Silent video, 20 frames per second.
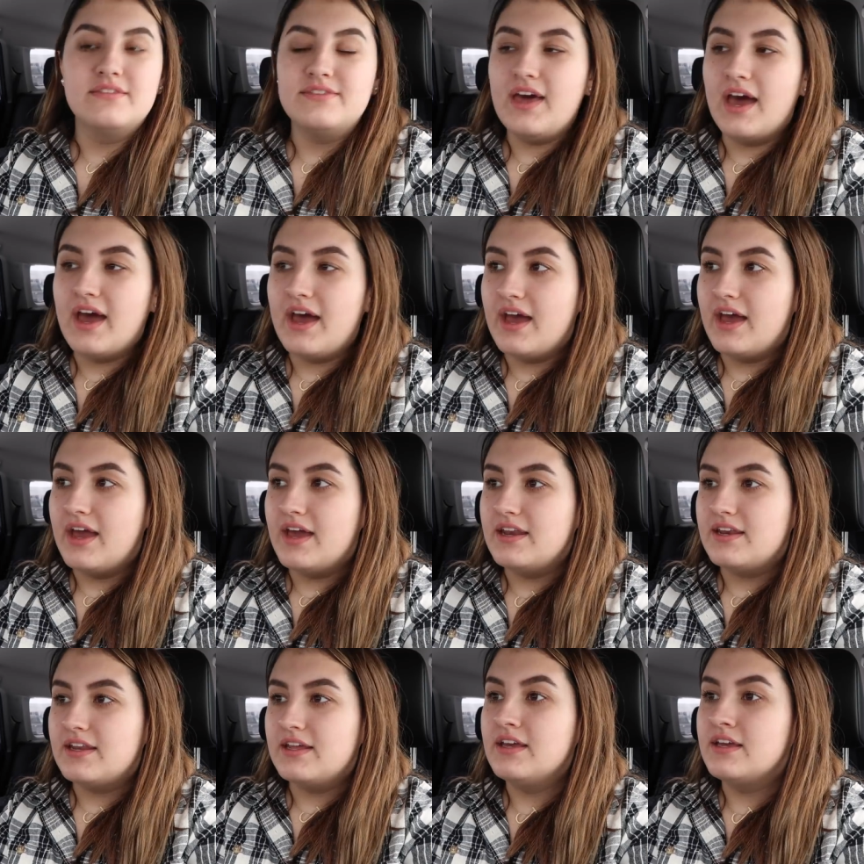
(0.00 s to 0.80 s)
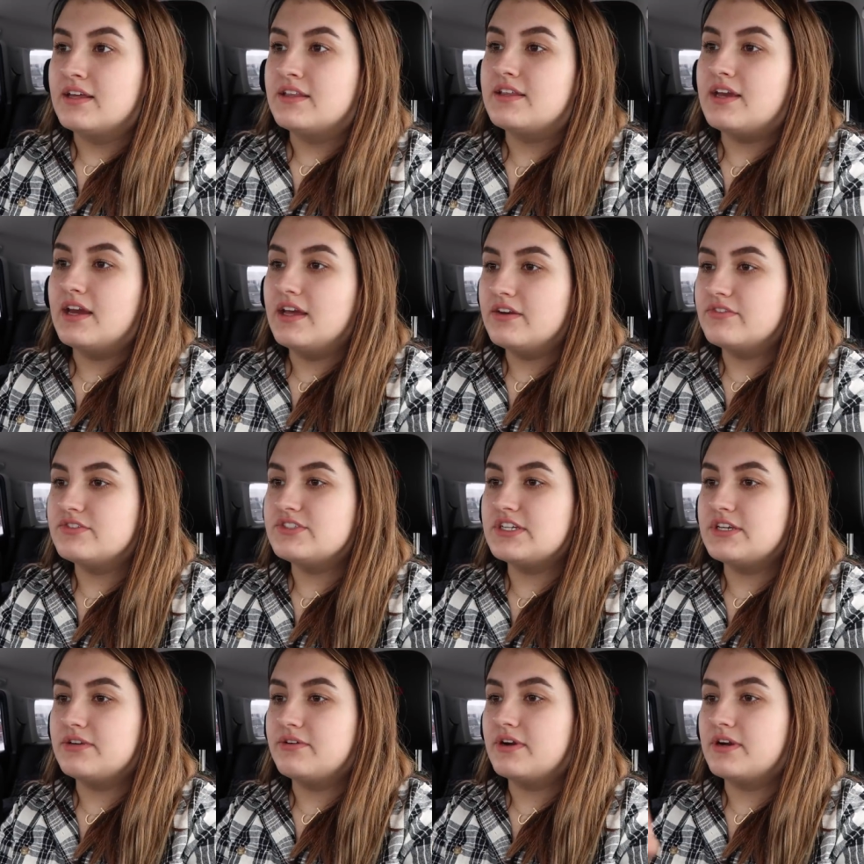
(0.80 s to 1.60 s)
then the end of
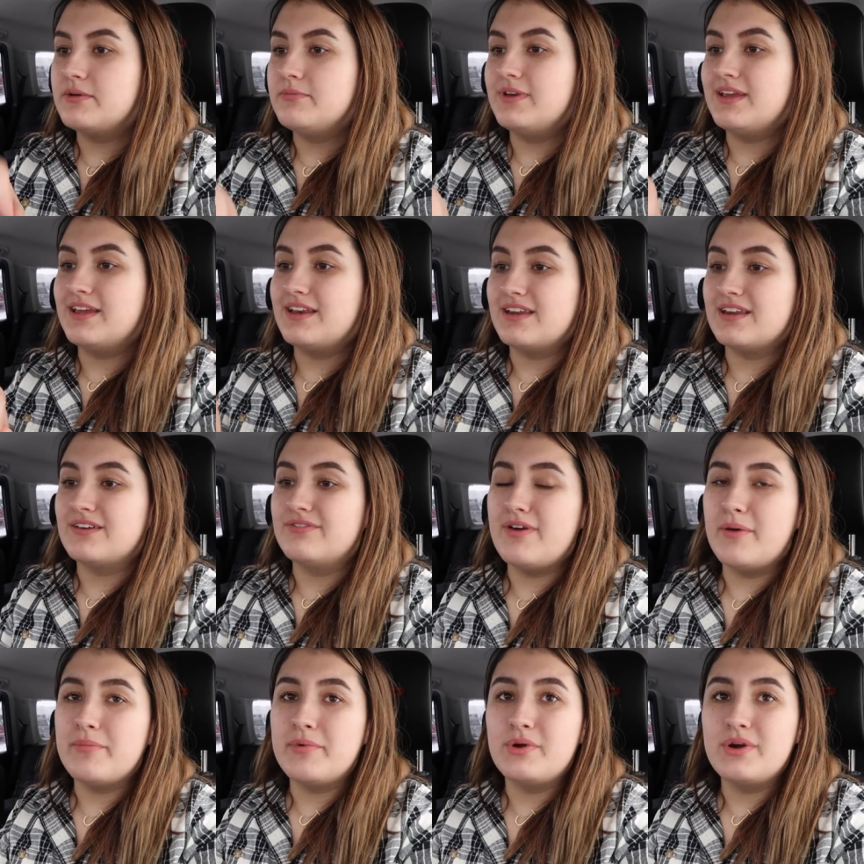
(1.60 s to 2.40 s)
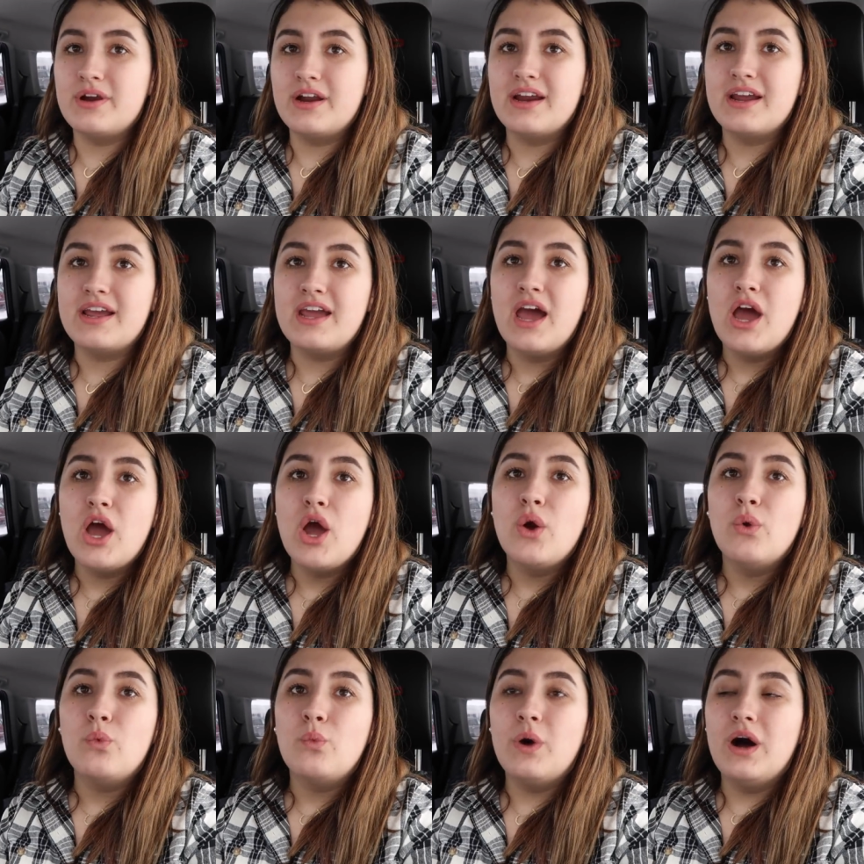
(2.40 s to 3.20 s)
January and beginning of February
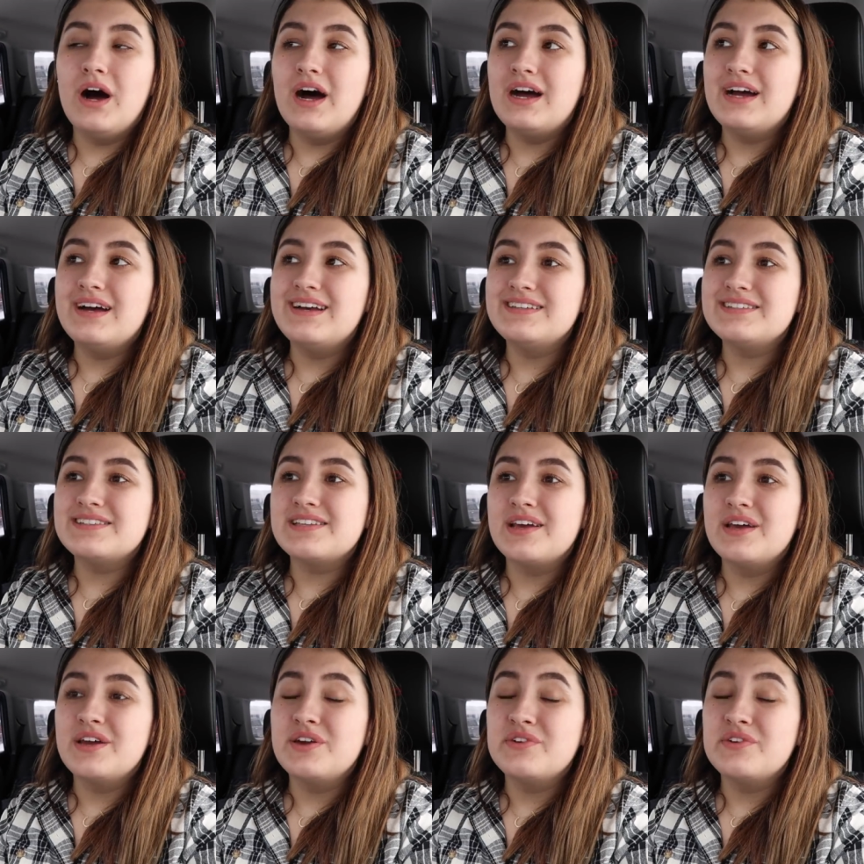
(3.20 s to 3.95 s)
was